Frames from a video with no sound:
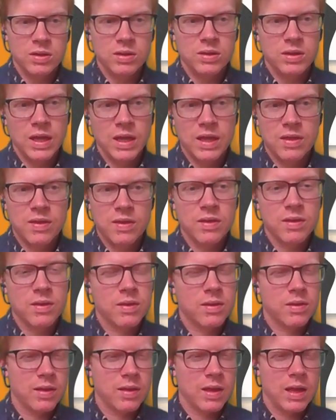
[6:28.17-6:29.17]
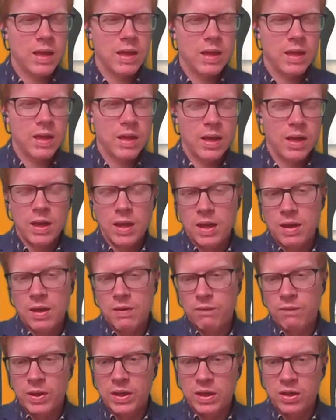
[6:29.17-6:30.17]
Let's see
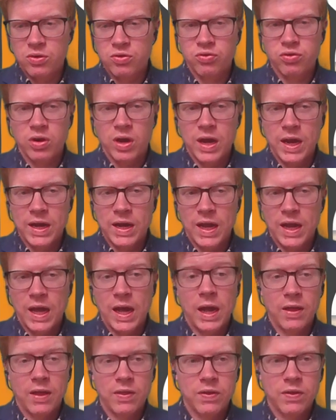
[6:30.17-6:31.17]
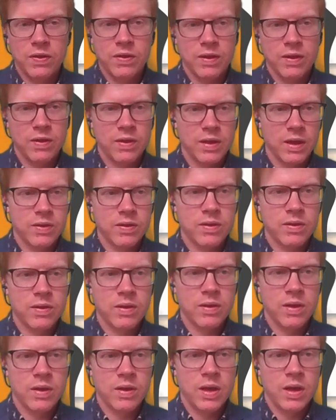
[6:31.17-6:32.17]
if we can try and answer this
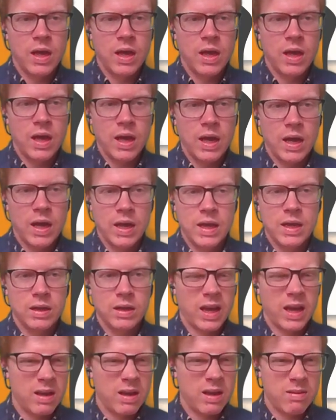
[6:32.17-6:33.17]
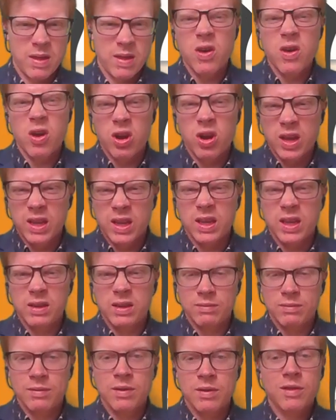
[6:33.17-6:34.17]
in like a methodic
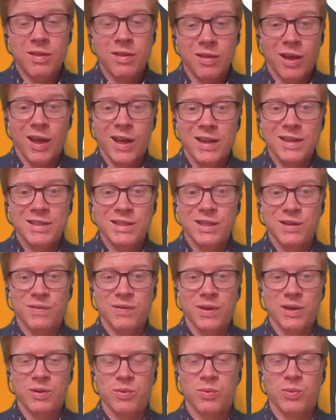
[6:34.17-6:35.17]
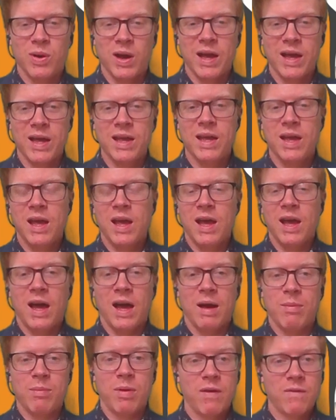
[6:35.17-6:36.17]
and scientific way.
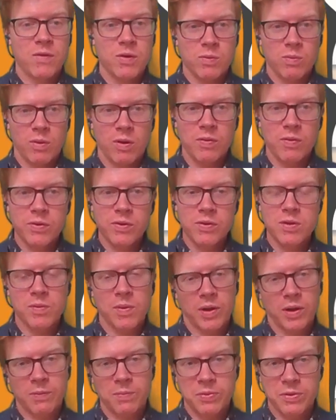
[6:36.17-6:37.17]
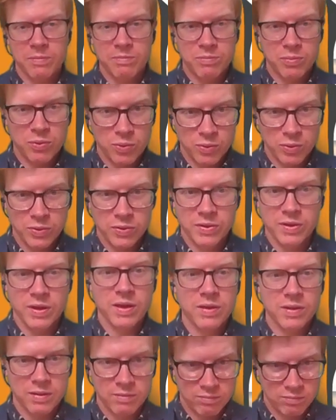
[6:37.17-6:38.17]
If you want to, you're welcome to pause
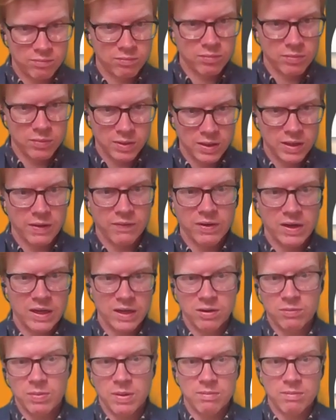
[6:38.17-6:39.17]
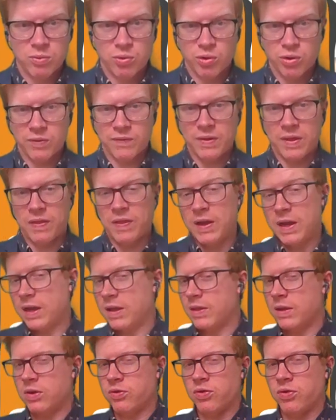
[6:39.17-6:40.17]
this and give it a little bit more of a
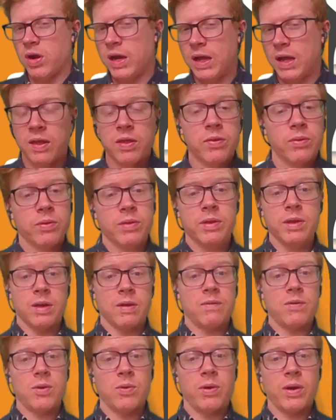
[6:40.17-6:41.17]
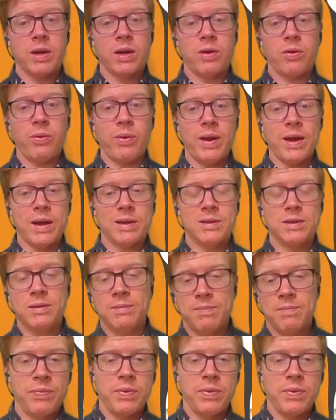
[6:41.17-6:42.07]
think and then try and answer and see if you are correct.